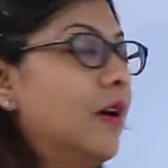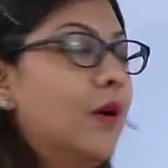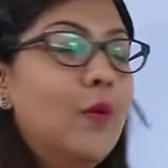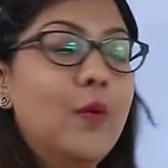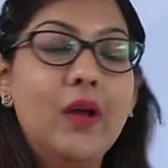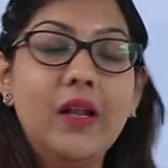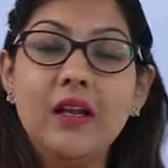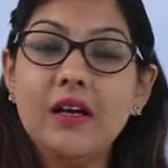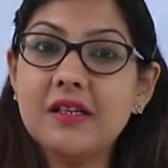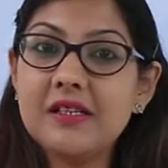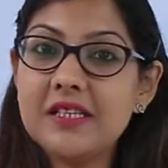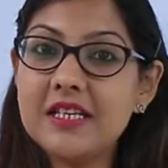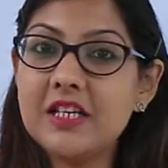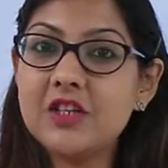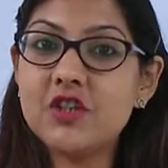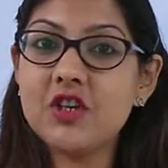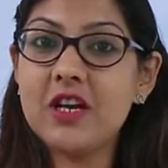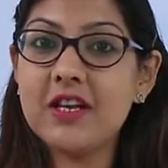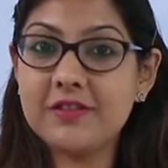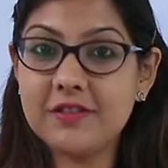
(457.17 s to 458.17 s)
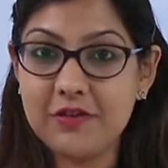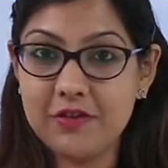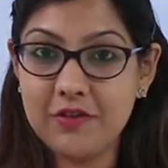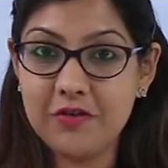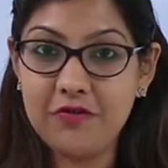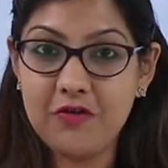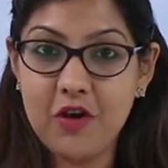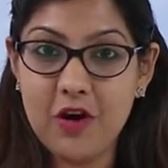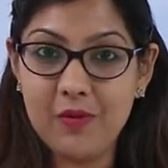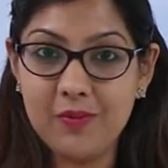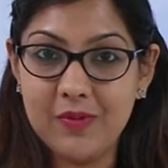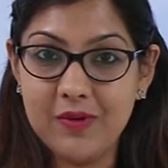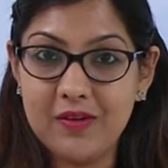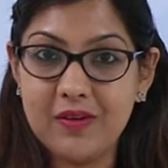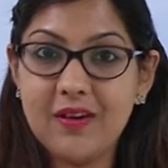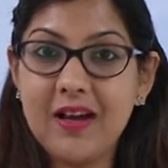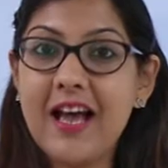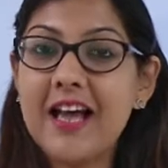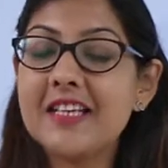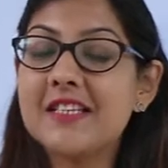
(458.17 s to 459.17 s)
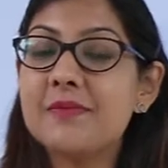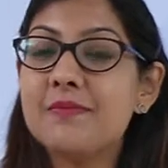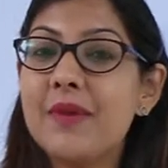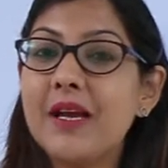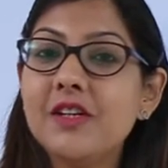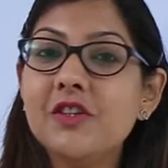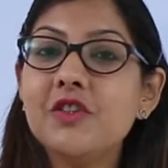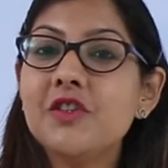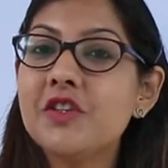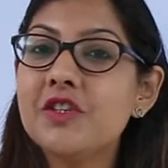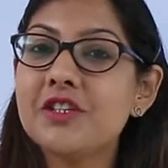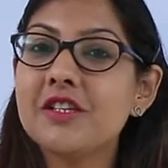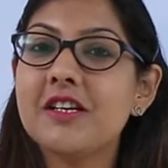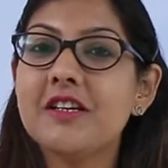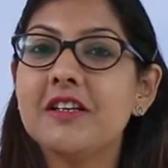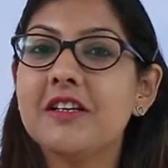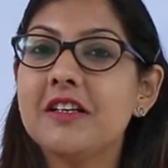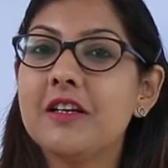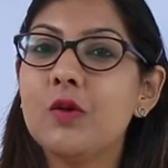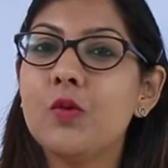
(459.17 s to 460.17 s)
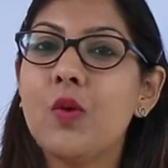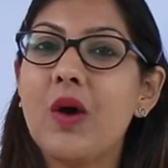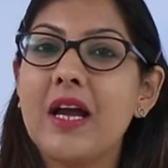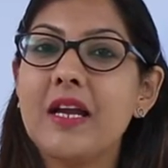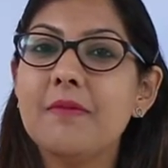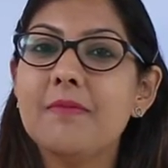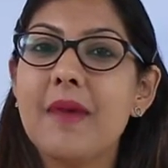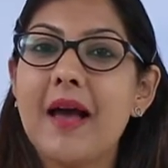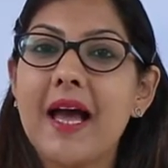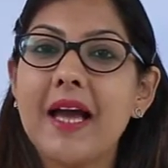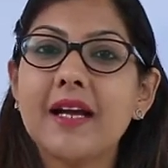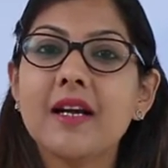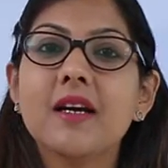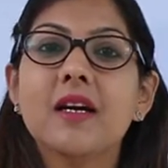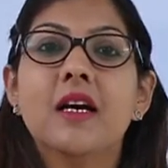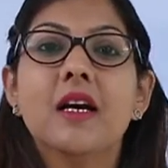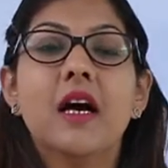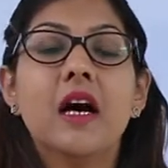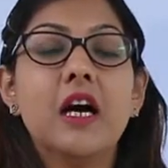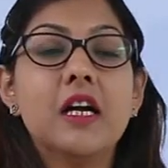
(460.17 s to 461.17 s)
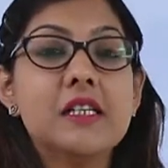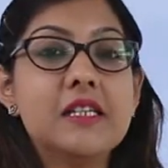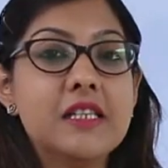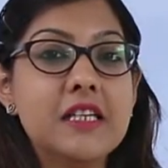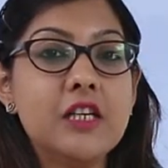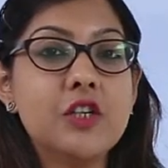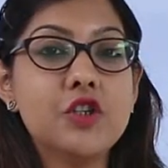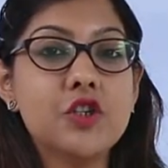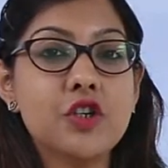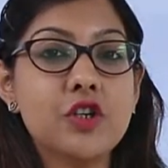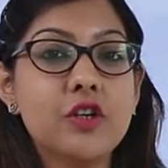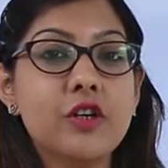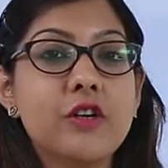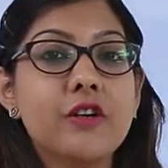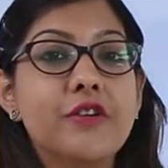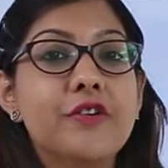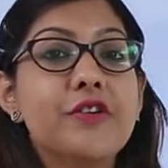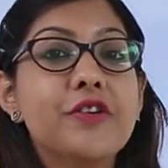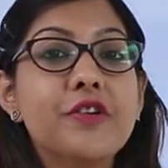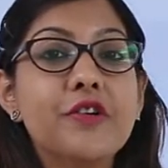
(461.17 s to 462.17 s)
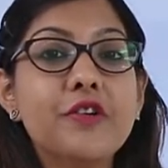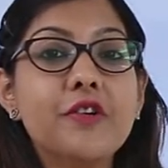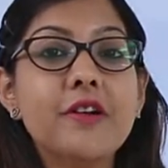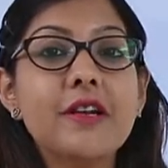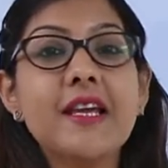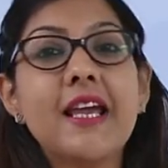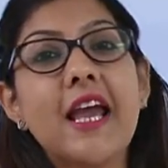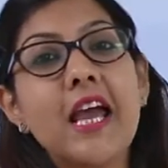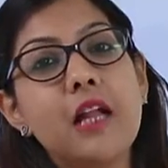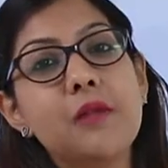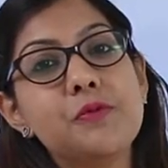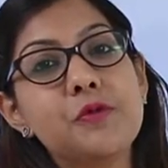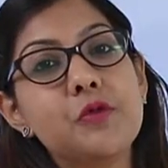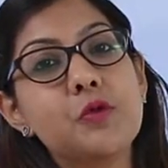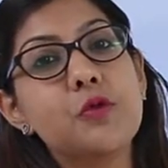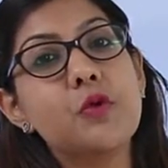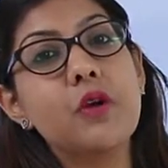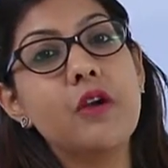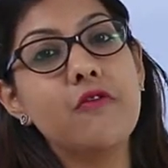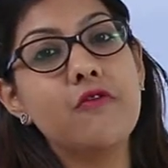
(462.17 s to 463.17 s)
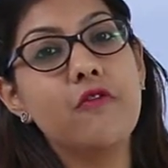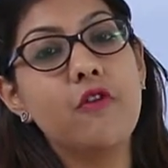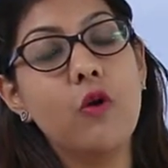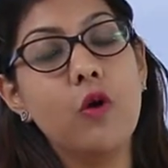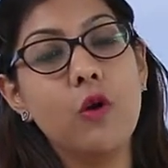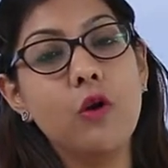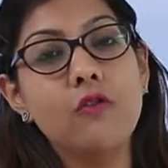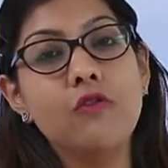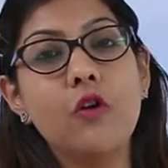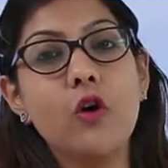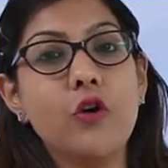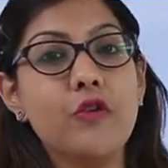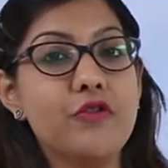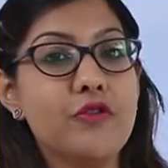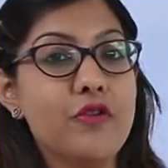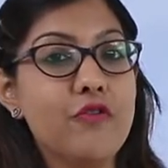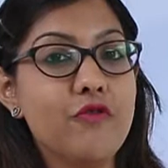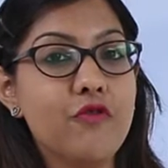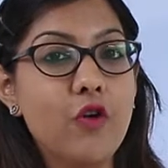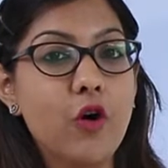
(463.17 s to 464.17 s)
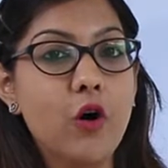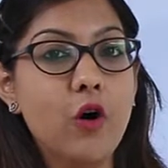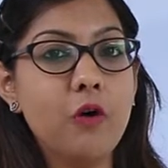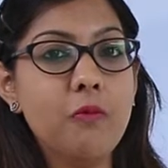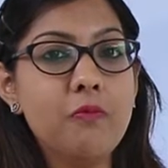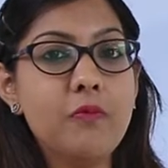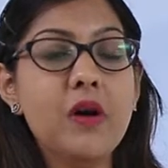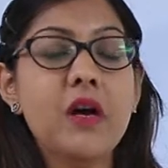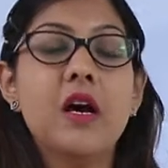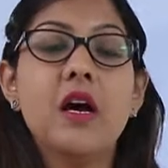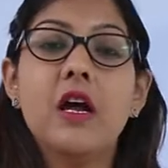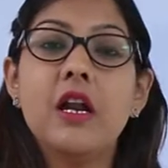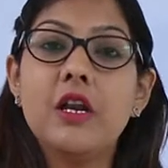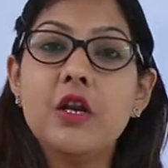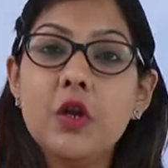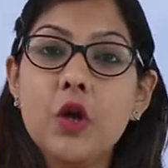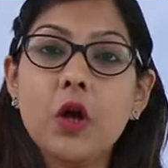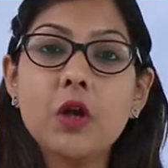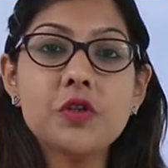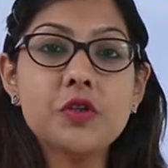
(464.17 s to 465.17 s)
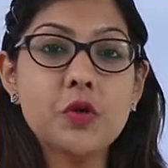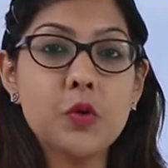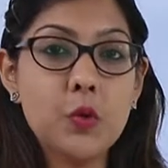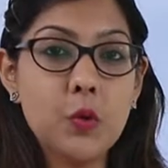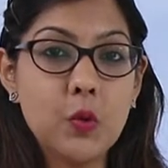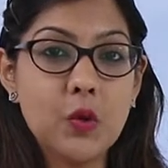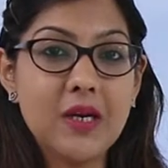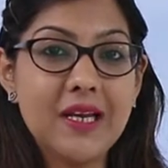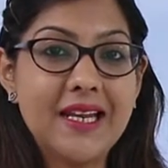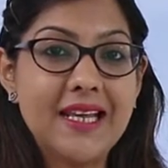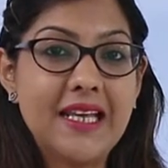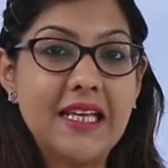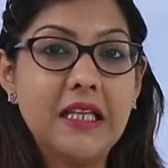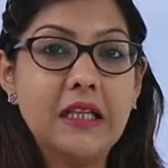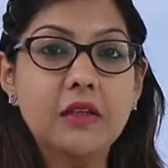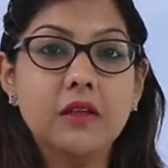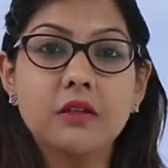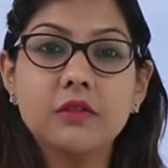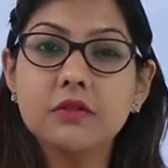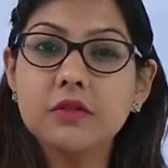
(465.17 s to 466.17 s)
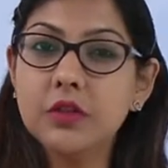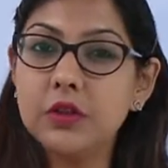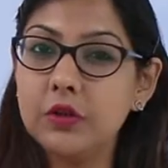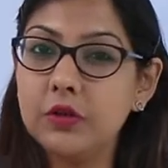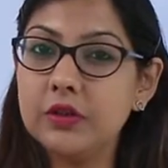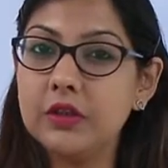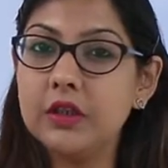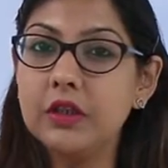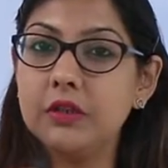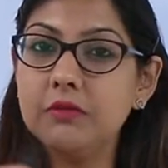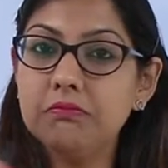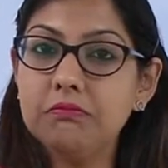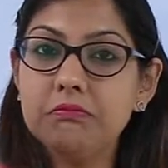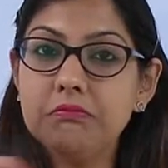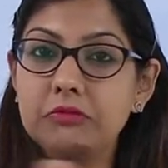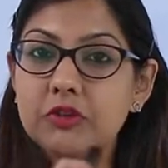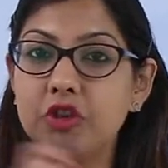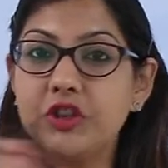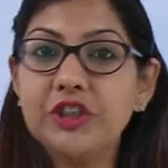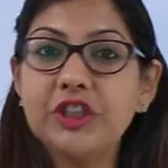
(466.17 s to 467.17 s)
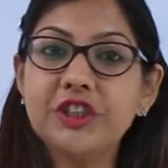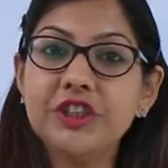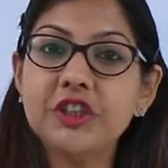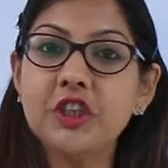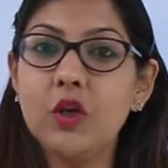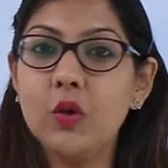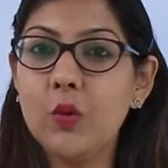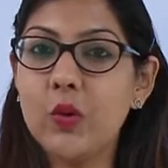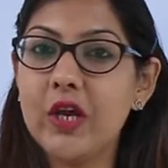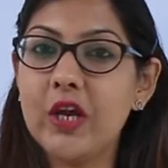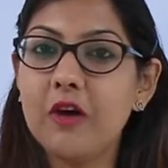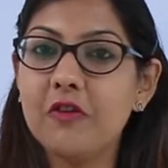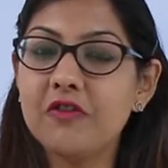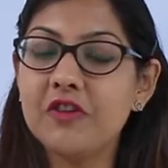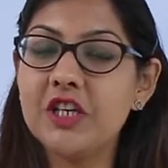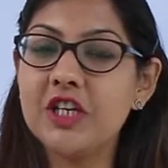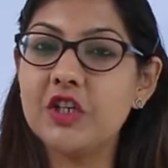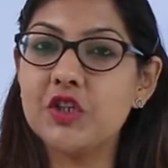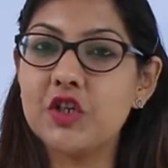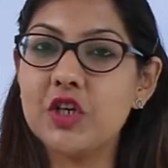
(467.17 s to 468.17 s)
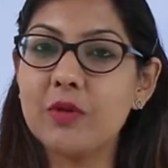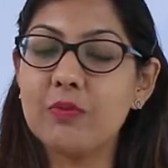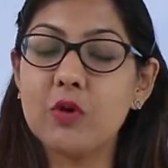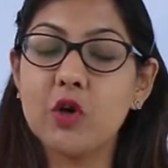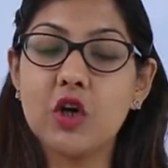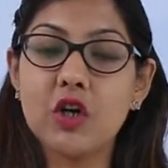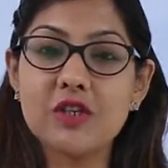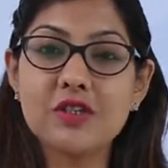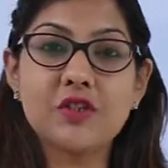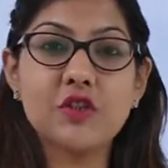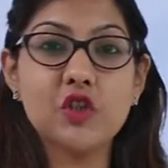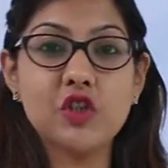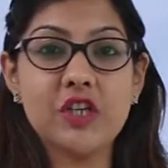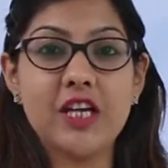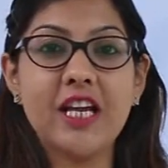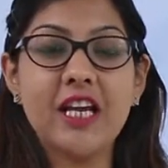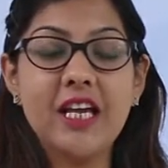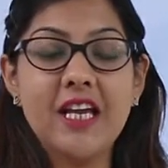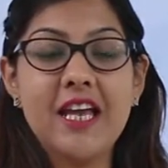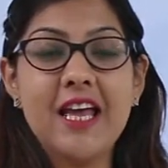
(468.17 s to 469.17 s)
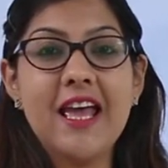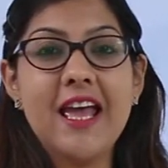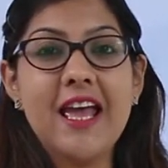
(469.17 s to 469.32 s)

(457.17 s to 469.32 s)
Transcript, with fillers: Well, a teacher as a reformer, as mentioned a little while back, a teacher really helps to evolve or reform not only you know the traditional way of teaching because today